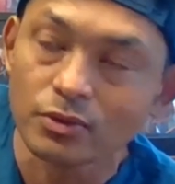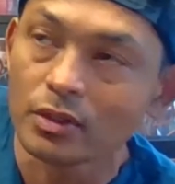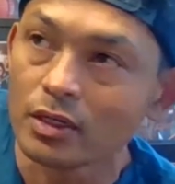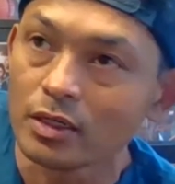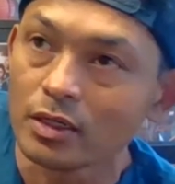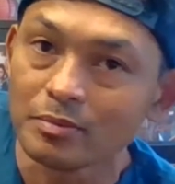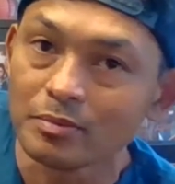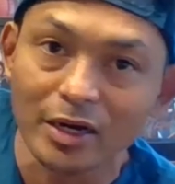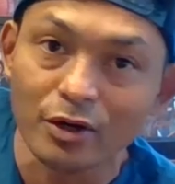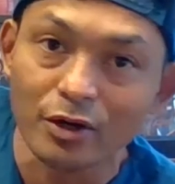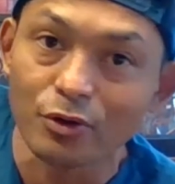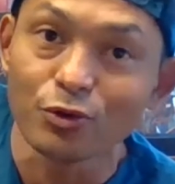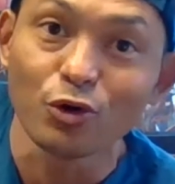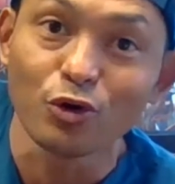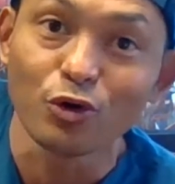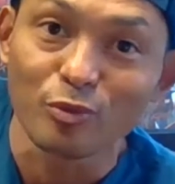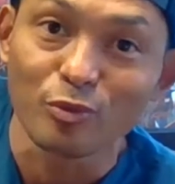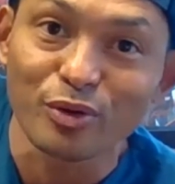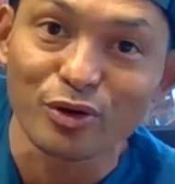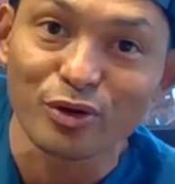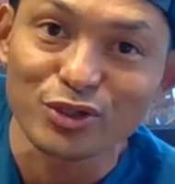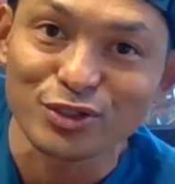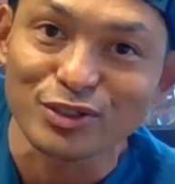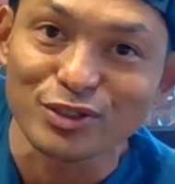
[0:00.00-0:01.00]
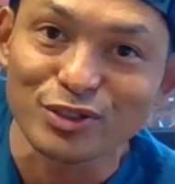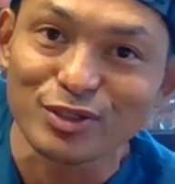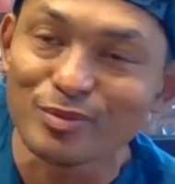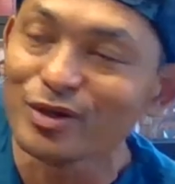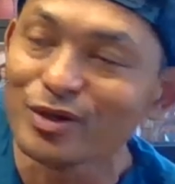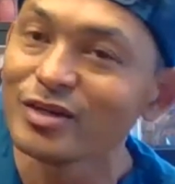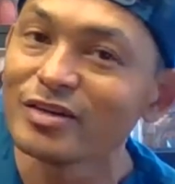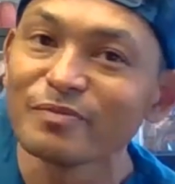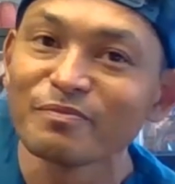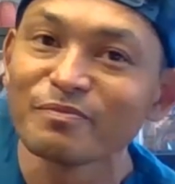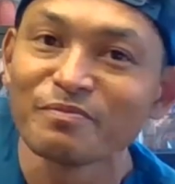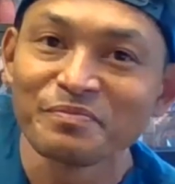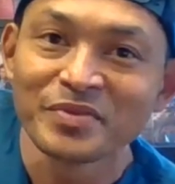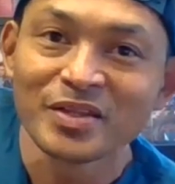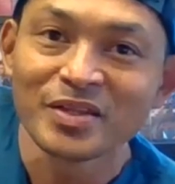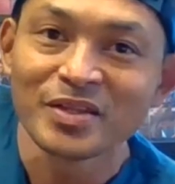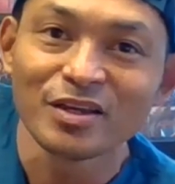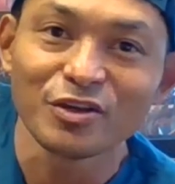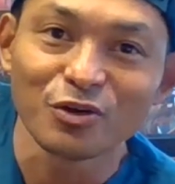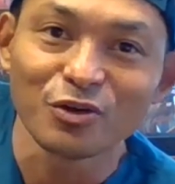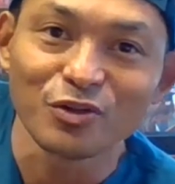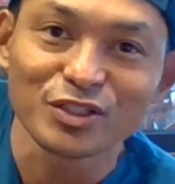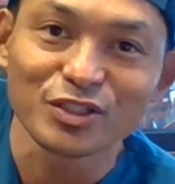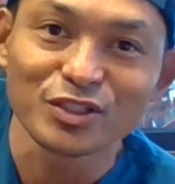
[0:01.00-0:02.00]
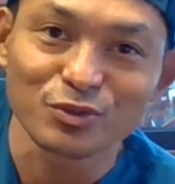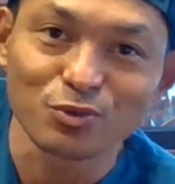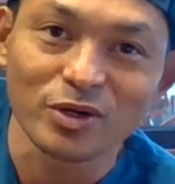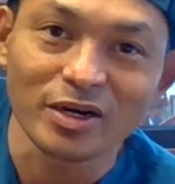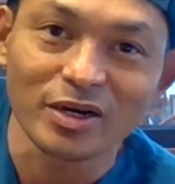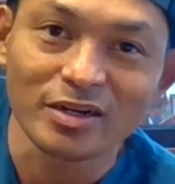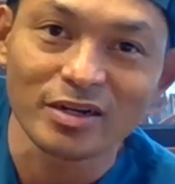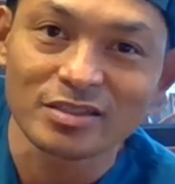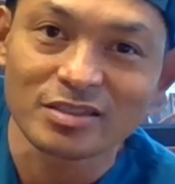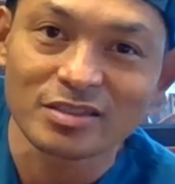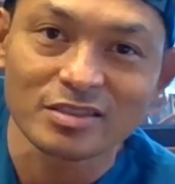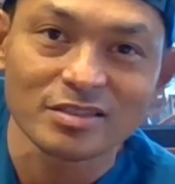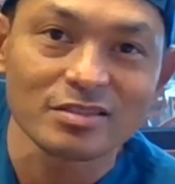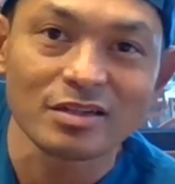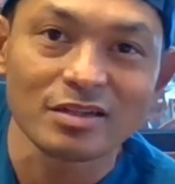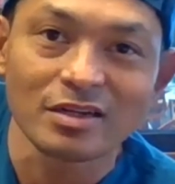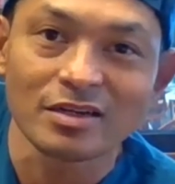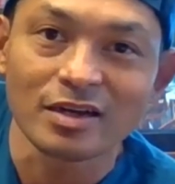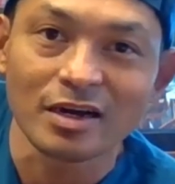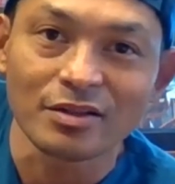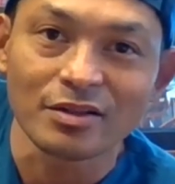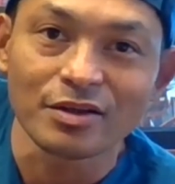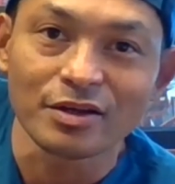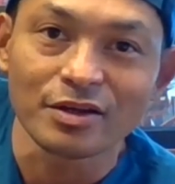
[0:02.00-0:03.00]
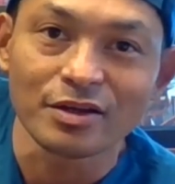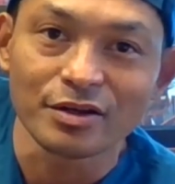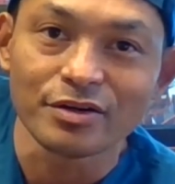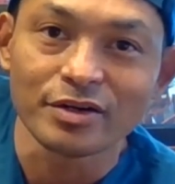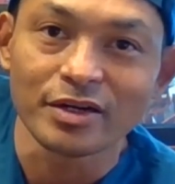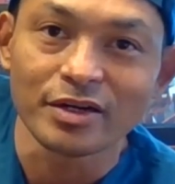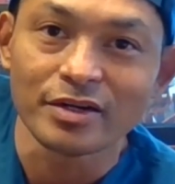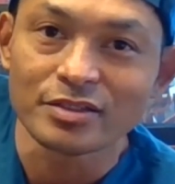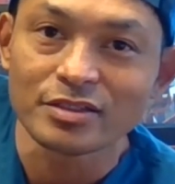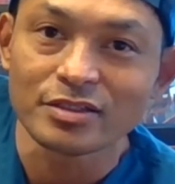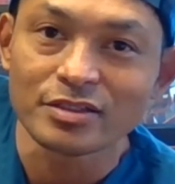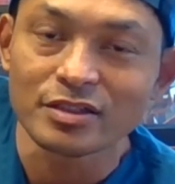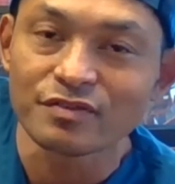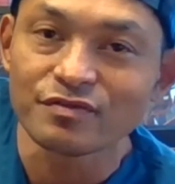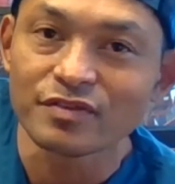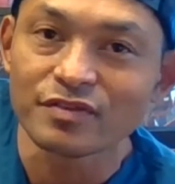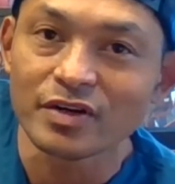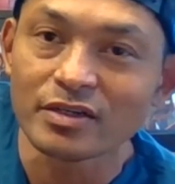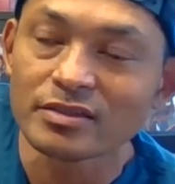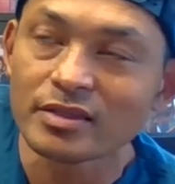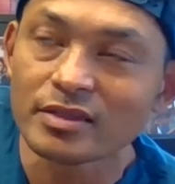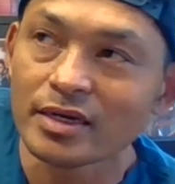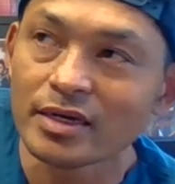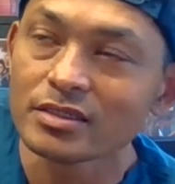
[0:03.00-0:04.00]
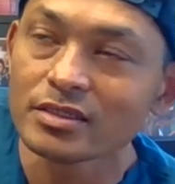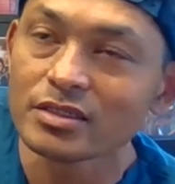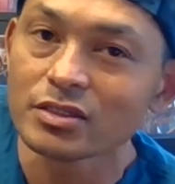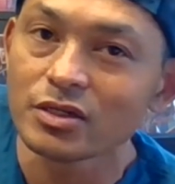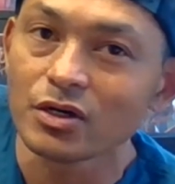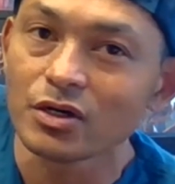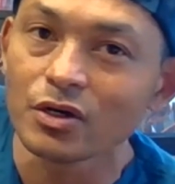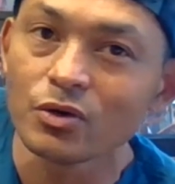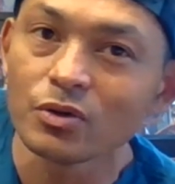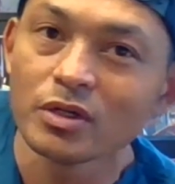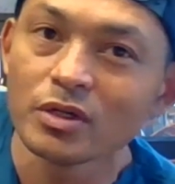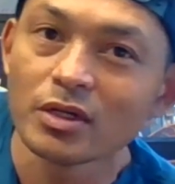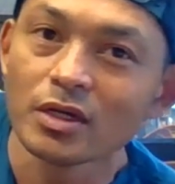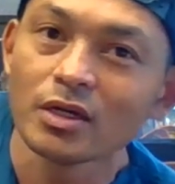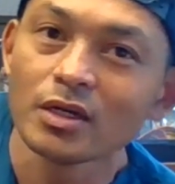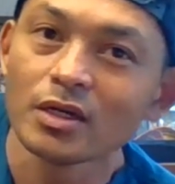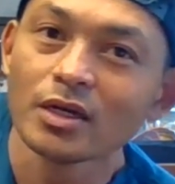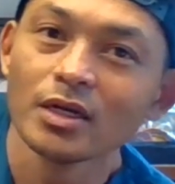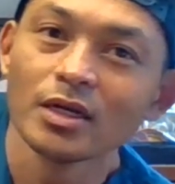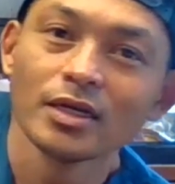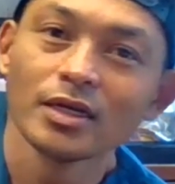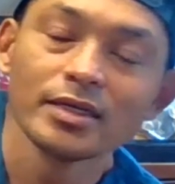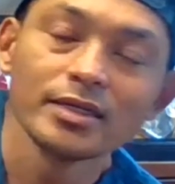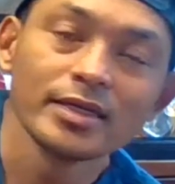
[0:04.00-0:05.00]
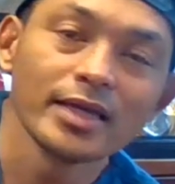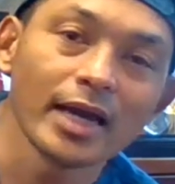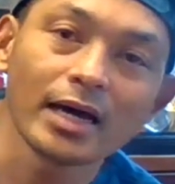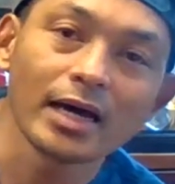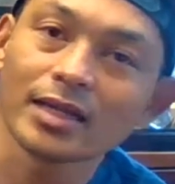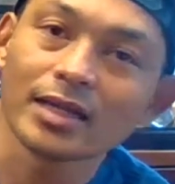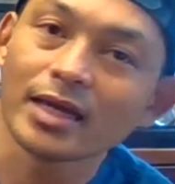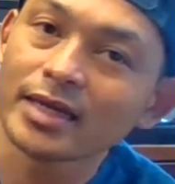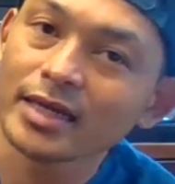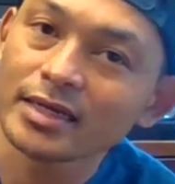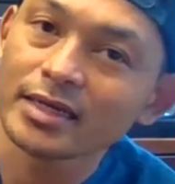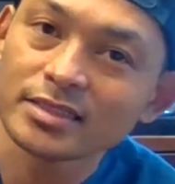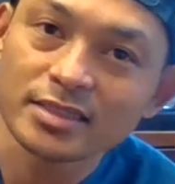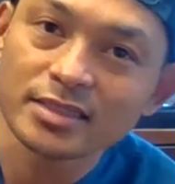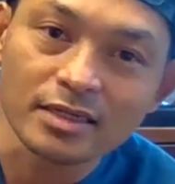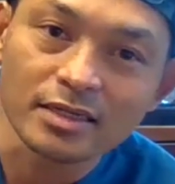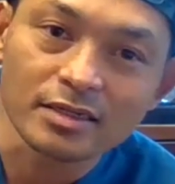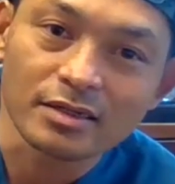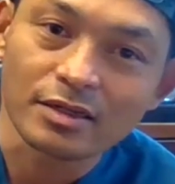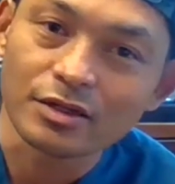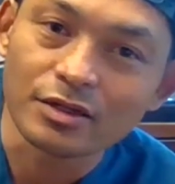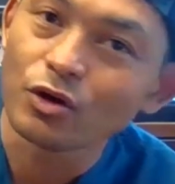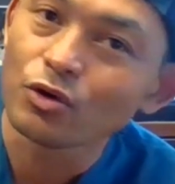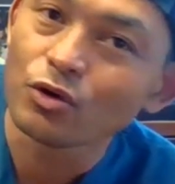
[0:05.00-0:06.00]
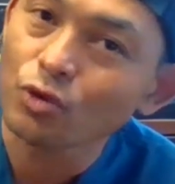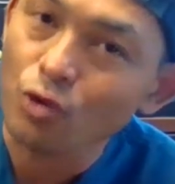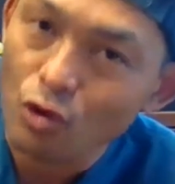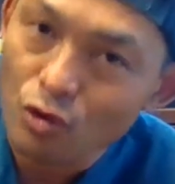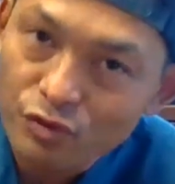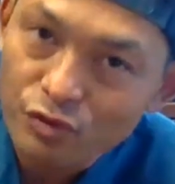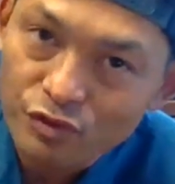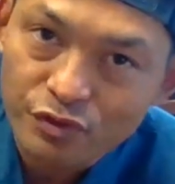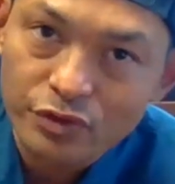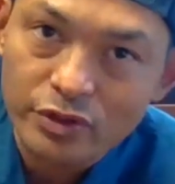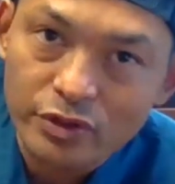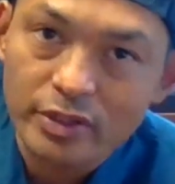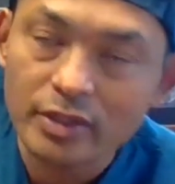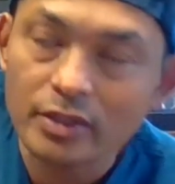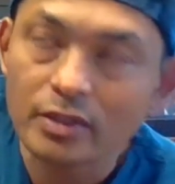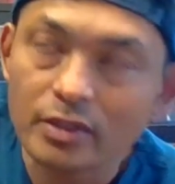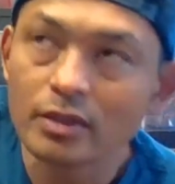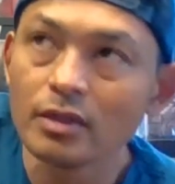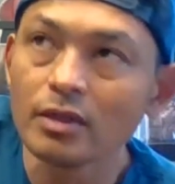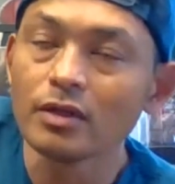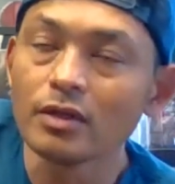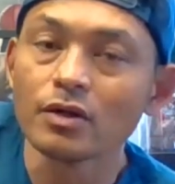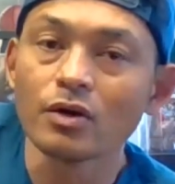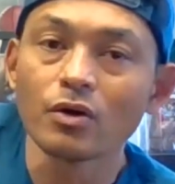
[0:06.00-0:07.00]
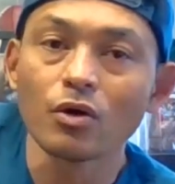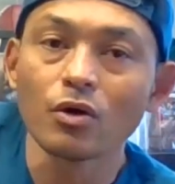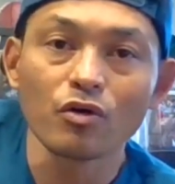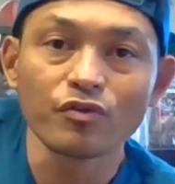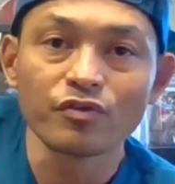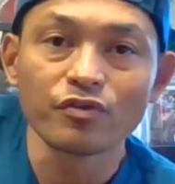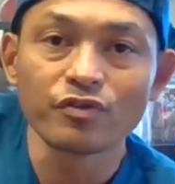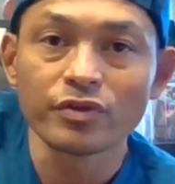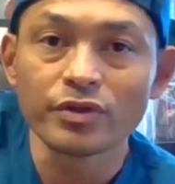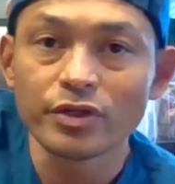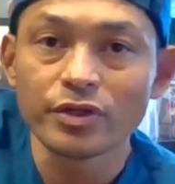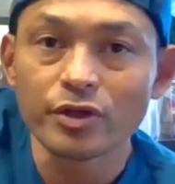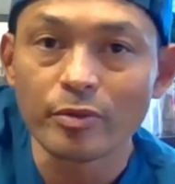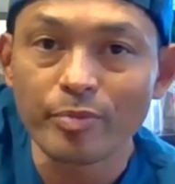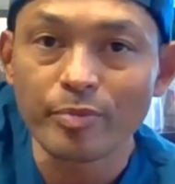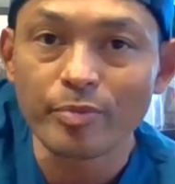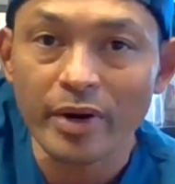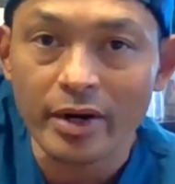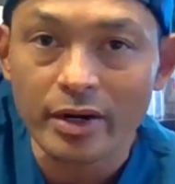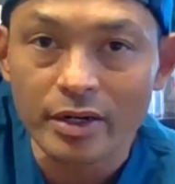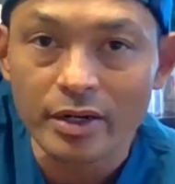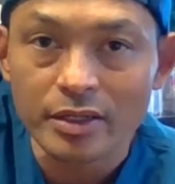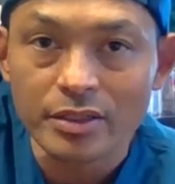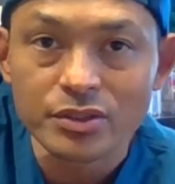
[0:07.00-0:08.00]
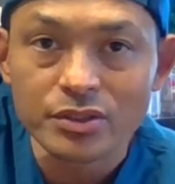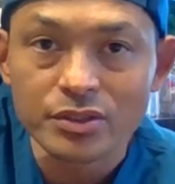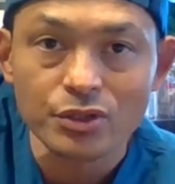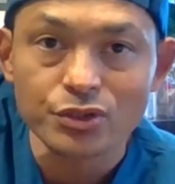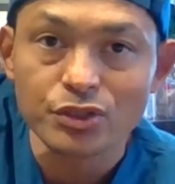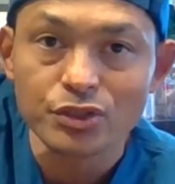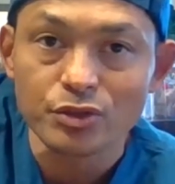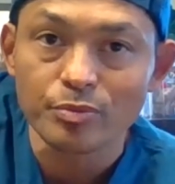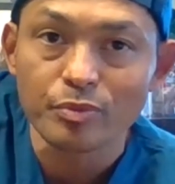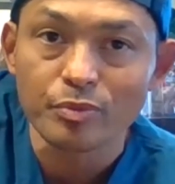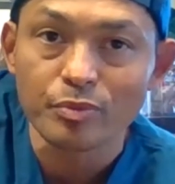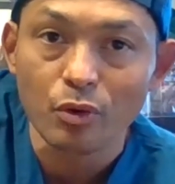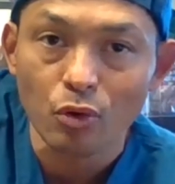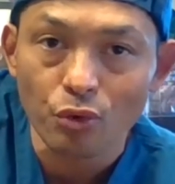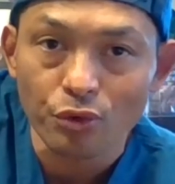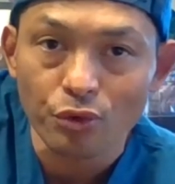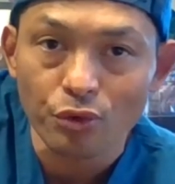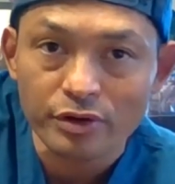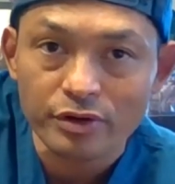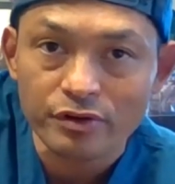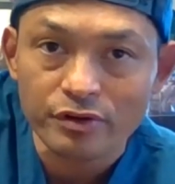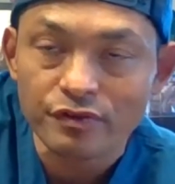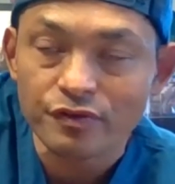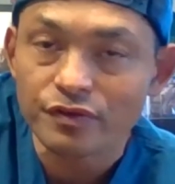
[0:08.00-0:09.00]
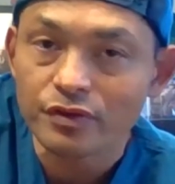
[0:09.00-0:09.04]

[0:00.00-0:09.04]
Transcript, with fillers: Um, I don't know him personally, but you know, this is what I see like on the internet stuff like that. So, yeah, like I said, you know, go for it. You know, hopefully your parents are supportive.